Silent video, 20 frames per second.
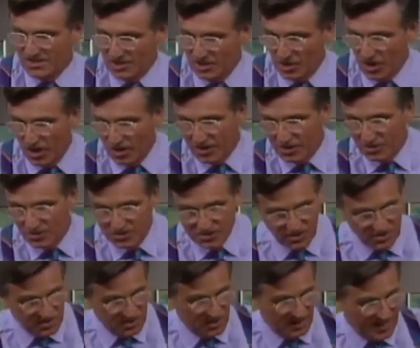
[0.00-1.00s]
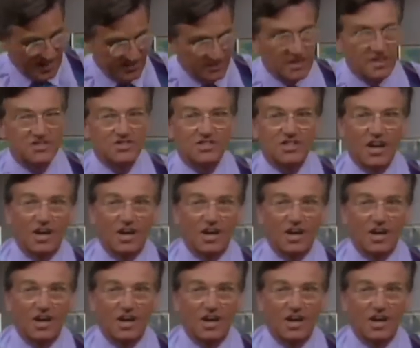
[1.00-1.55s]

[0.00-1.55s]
The longer you can let this